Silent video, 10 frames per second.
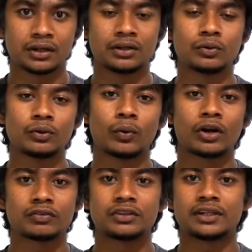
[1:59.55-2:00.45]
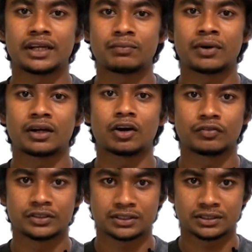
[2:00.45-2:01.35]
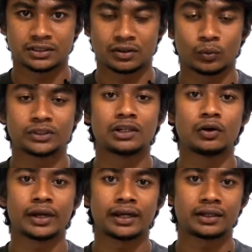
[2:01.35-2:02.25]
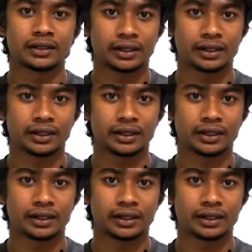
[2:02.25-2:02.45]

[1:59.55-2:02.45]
to one of the trademark offices, which are located